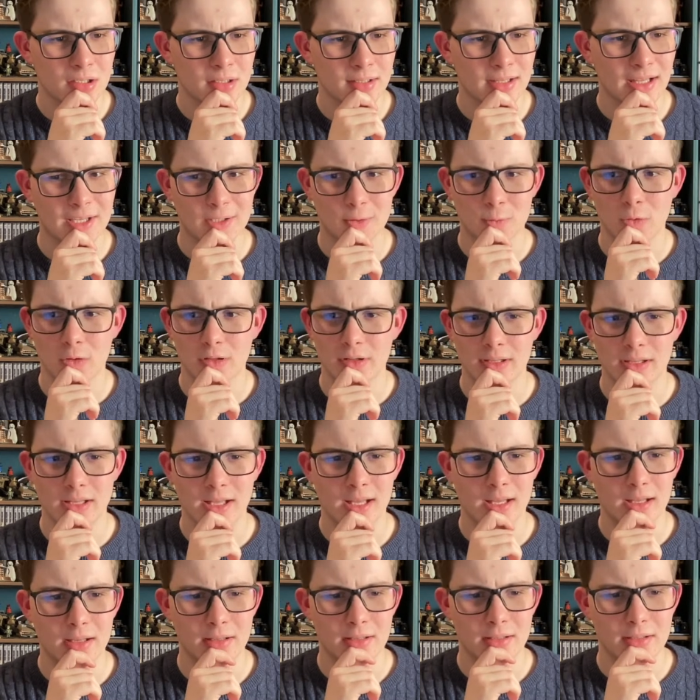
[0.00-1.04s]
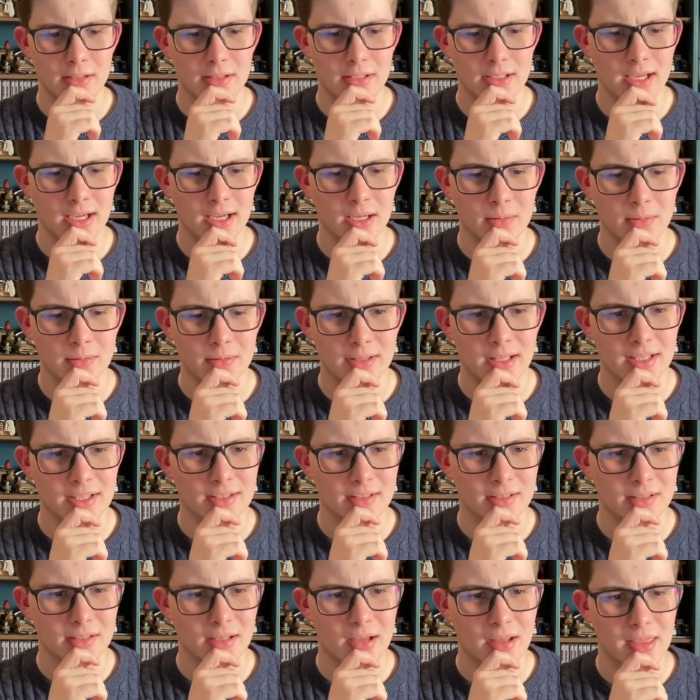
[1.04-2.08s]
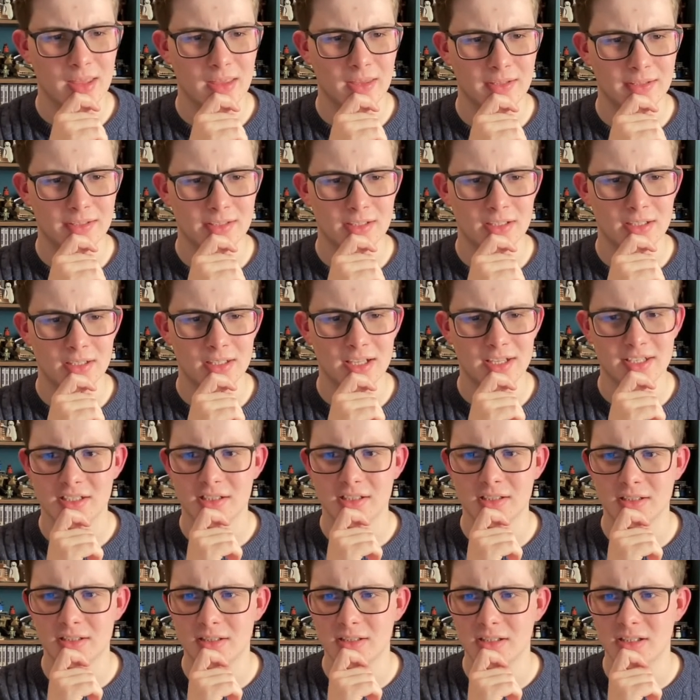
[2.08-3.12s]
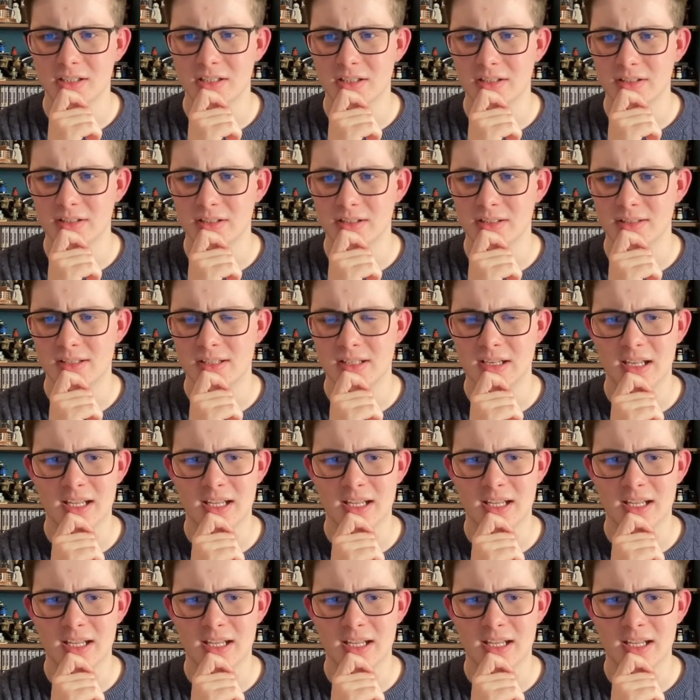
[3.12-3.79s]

that's one there. Yeah, that I think that's the that's the uh, the, the